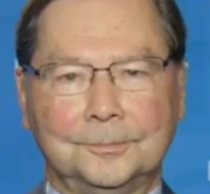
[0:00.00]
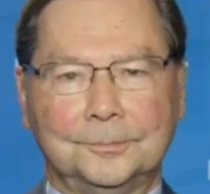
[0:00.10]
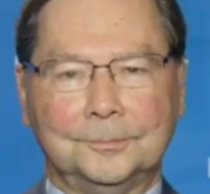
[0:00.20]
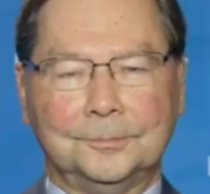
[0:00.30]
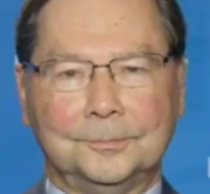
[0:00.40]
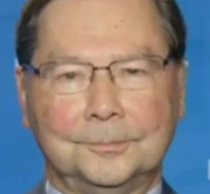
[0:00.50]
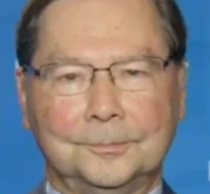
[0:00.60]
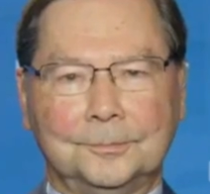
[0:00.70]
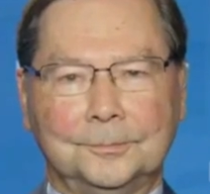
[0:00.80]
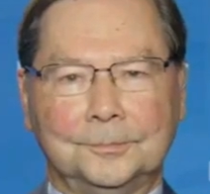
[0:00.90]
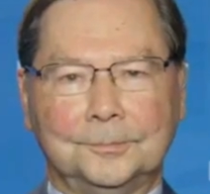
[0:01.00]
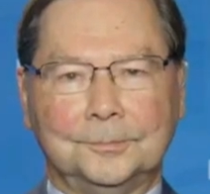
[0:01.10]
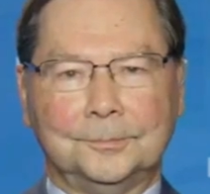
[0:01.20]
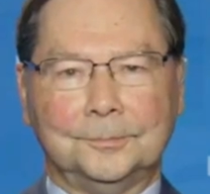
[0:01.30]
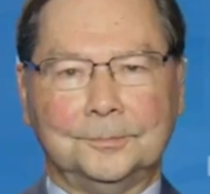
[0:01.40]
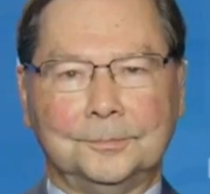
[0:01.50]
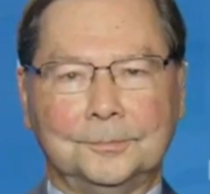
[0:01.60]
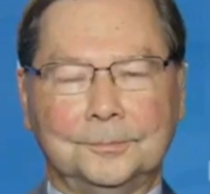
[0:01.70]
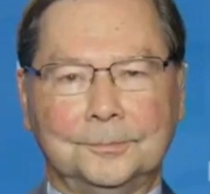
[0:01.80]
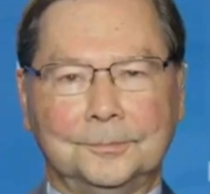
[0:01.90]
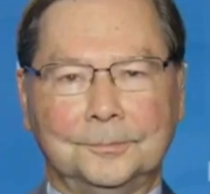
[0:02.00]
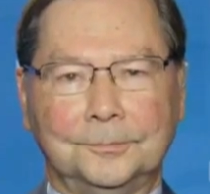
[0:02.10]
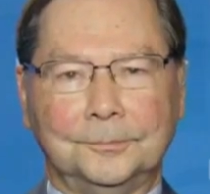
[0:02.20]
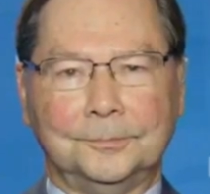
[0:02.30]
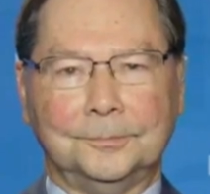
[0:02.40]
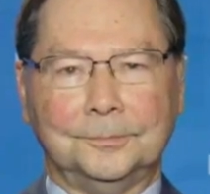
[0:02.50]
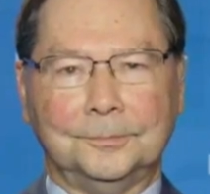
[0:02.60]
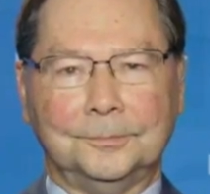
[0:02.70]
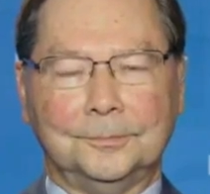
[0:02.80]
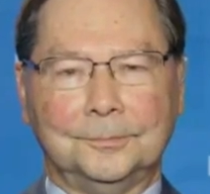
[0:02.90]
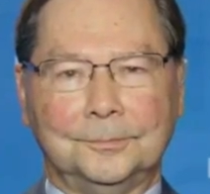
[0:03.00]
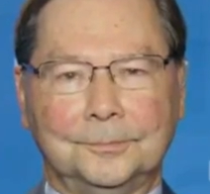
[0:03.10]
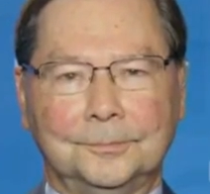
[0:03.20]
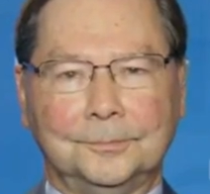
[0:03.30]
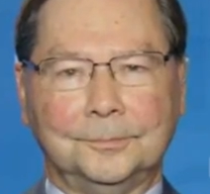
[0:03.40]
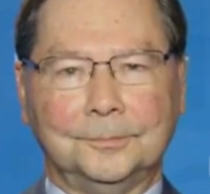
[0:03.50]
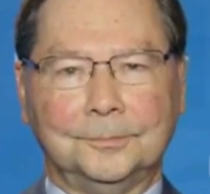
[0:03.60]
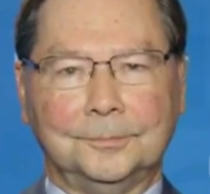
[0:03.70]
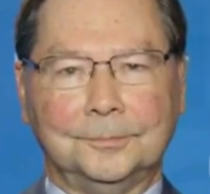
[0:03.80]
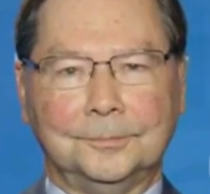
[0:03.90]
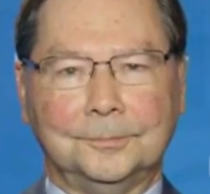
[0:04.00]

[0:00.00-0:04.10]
[no speech]